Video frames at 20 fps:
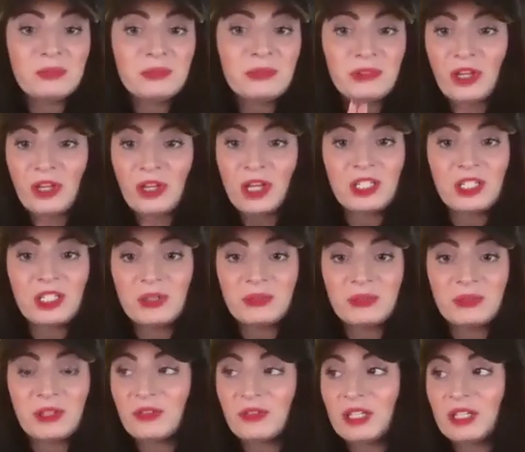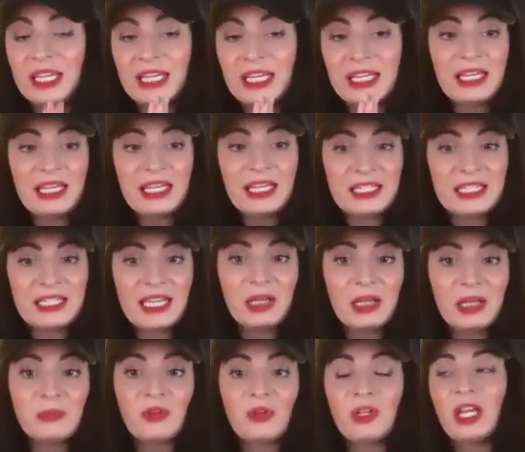Sign up, definitely. Get your
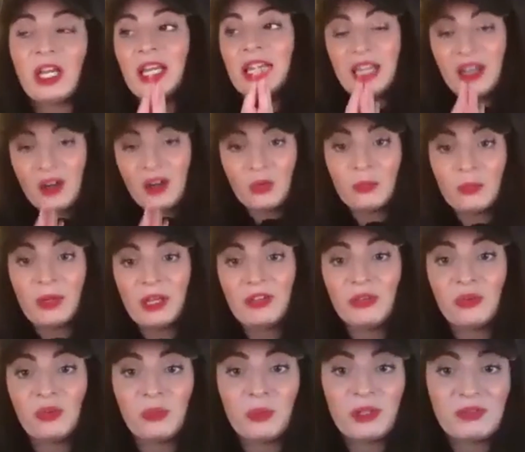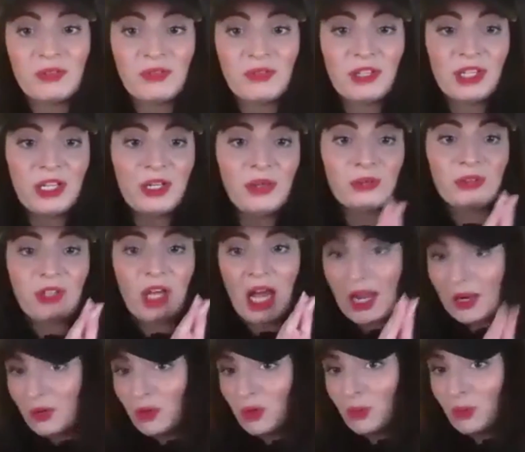names on it. Little bits will be revealed.
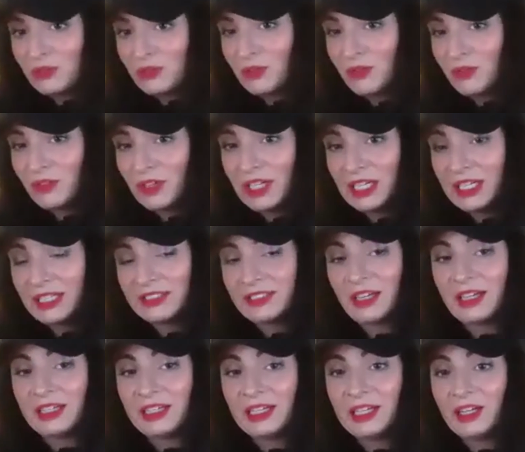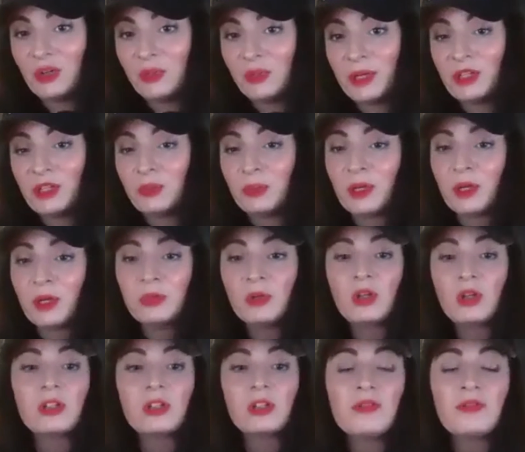I will be revealing tiny little bits, but I'm not
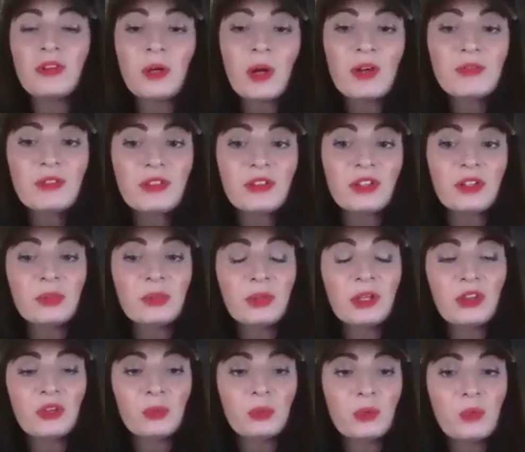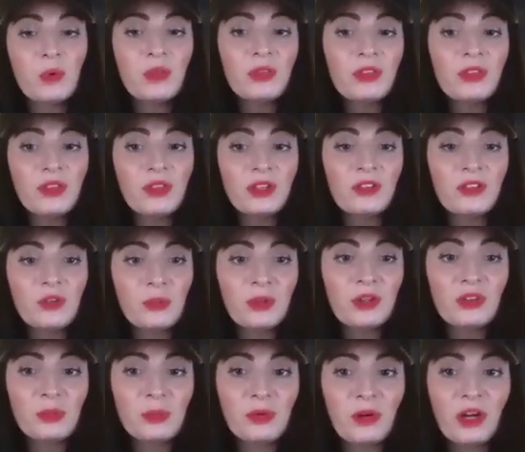going to reveal everything because we want things to be
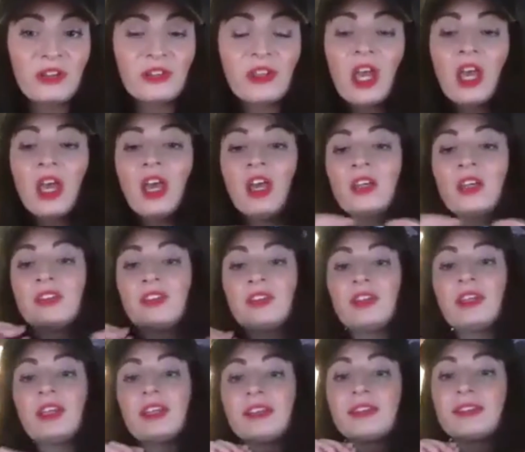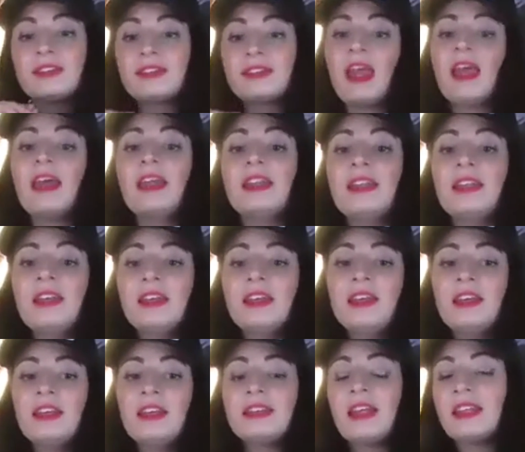a surprise. To the extent
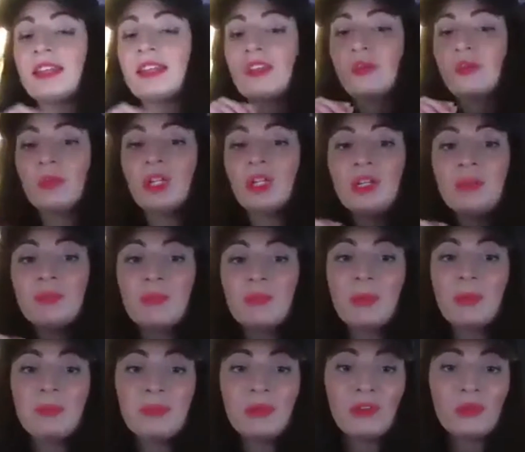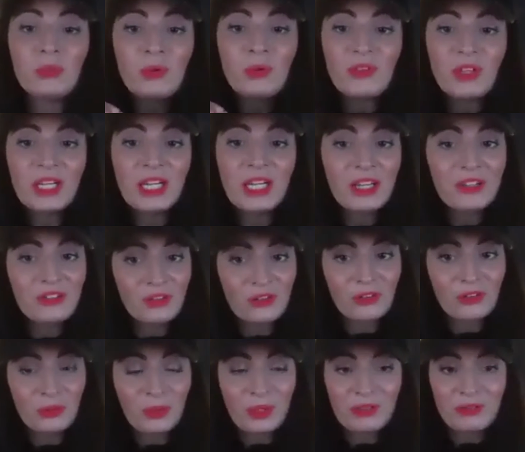that there's many members within
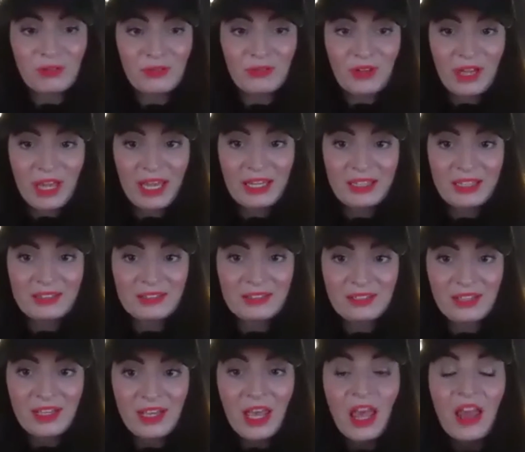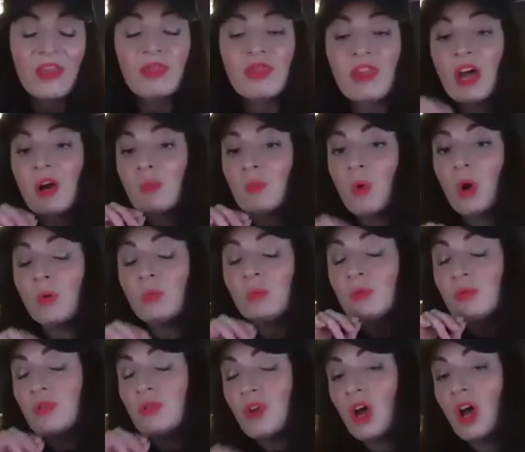Agile20Reflect that won't
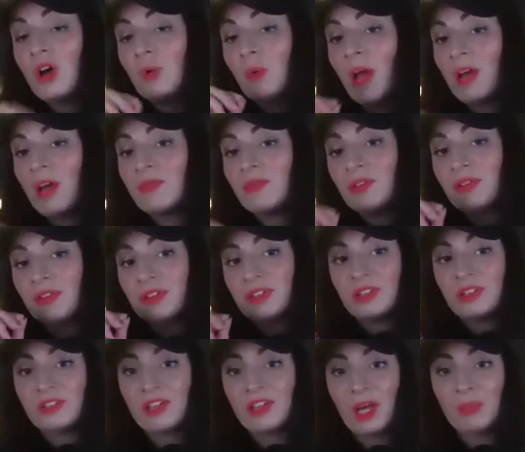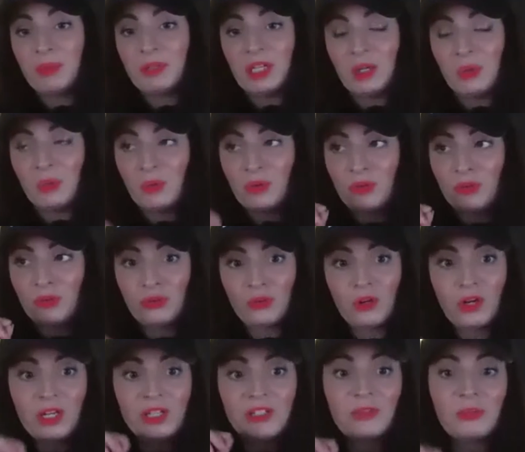know everything that's happening. We're
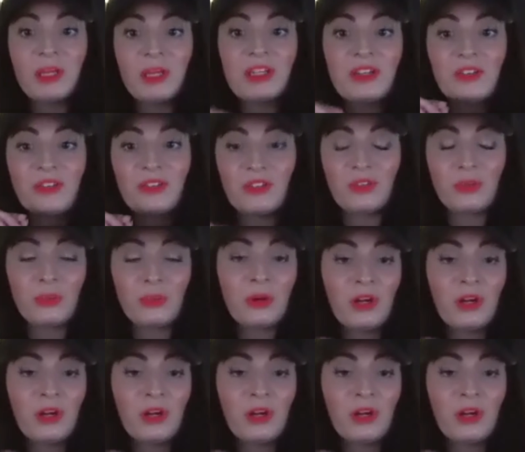trying to make this a surprise.